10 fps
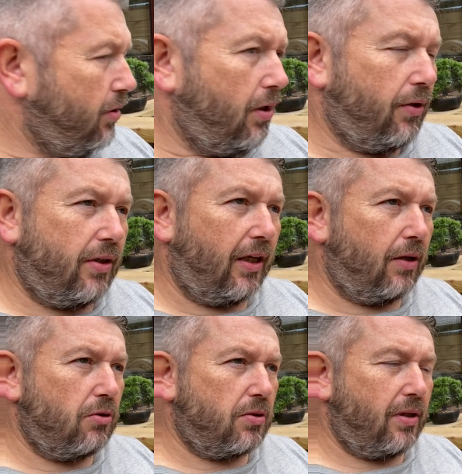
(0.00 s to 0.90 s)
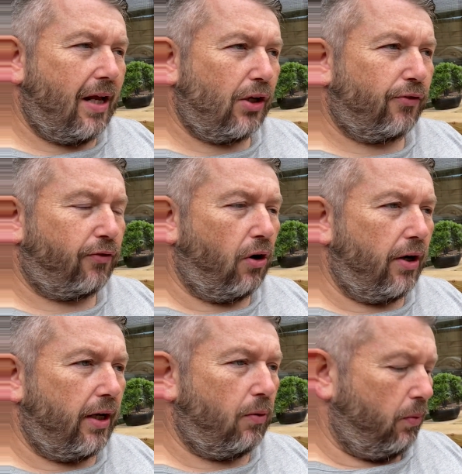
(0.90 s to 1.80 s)
I think it was last
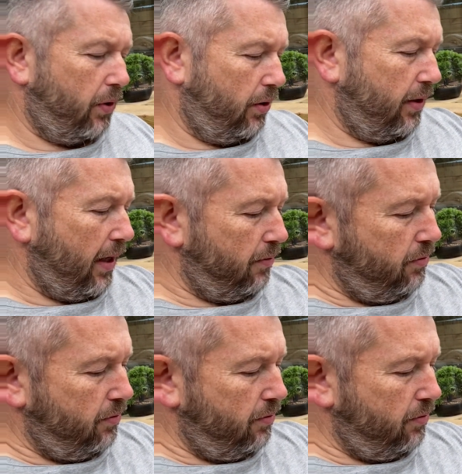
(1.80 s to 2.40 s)
Friday. What are we on now?